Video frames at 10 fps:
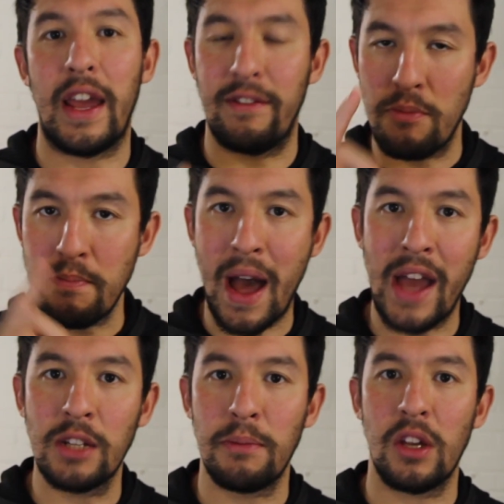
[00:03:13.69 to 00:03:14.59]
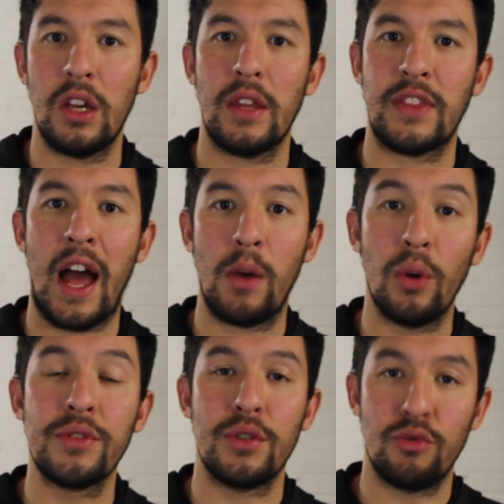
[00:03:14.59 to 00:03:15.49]
it reminded me that I
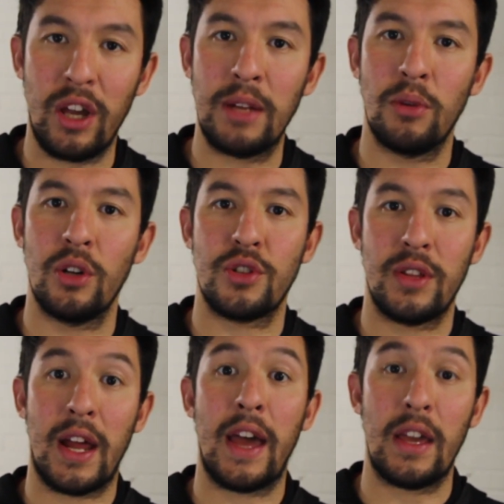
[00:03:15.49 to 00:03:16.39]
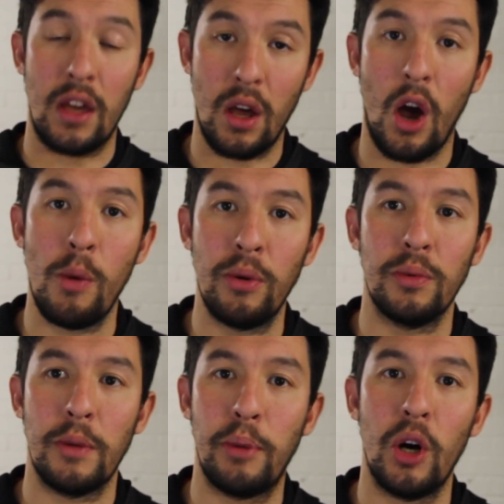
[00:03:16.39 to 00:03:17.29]
wanted to read more. So then I opened up
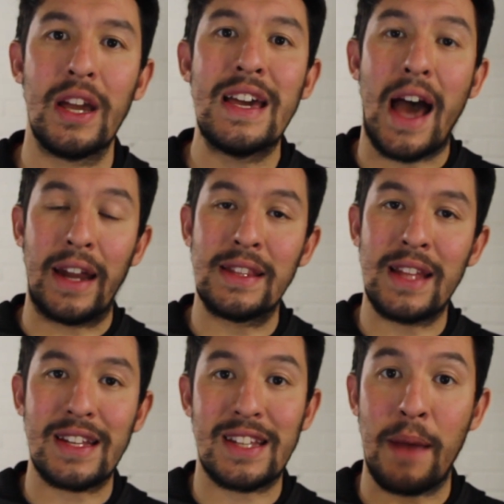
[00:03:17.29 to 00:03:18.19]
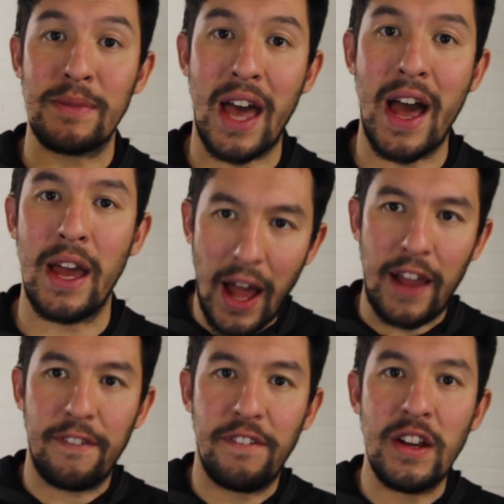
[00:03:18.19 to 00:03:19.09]
the book, and in that same time I
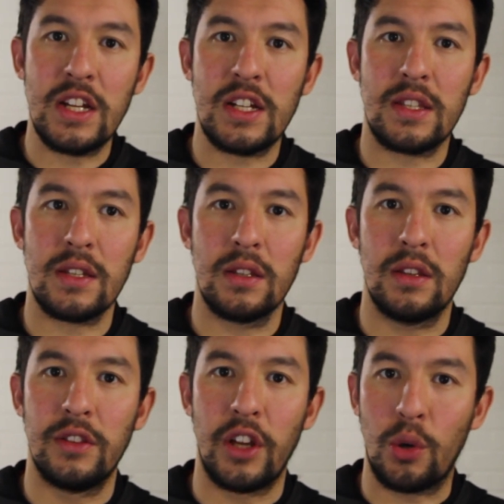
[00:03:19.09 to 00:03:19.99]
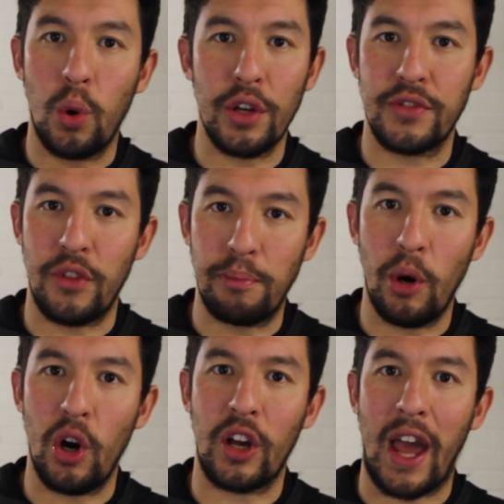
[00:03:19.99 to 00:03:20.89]
finished the quarter of the
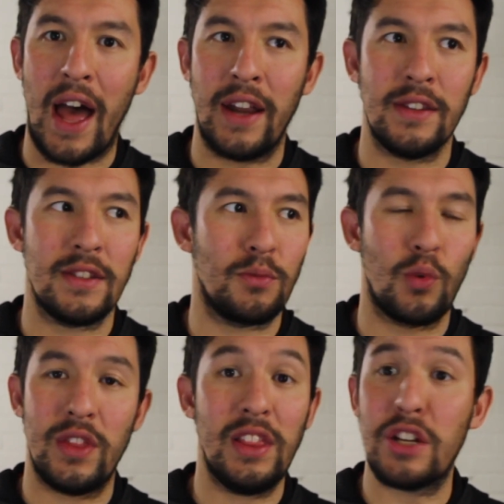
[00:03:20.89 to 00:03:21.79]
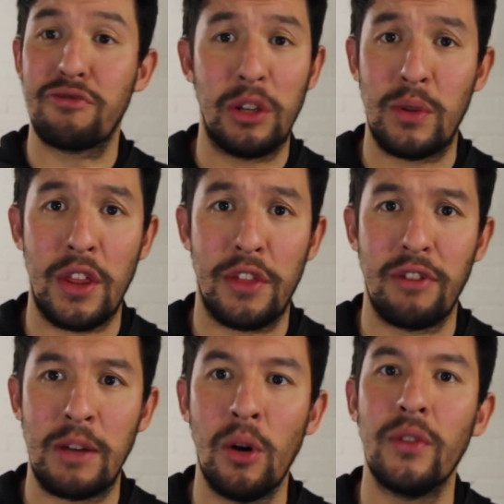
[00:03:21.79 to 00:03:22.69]
book, and literally within
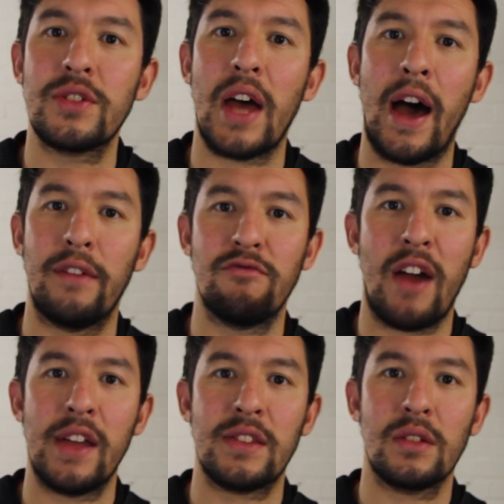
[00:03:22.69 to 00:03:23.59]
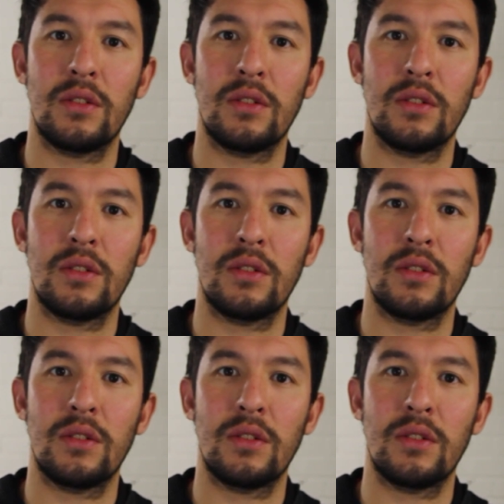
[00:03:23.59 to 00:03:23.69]
3 months I'd read